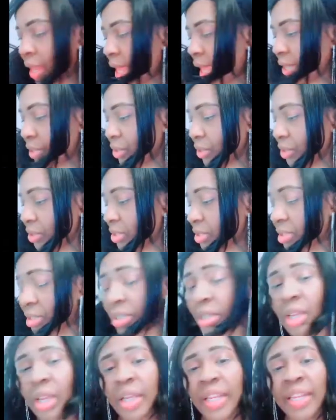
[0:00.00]
I just
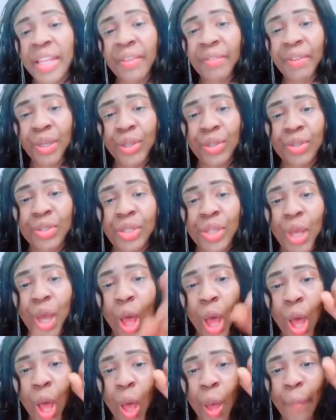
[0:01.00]
never used it
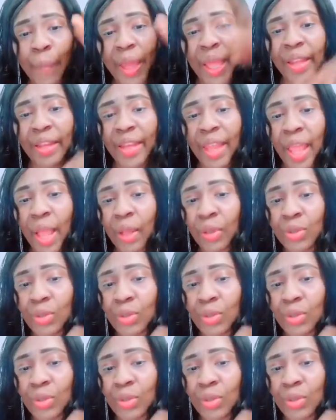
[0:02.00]
up and down.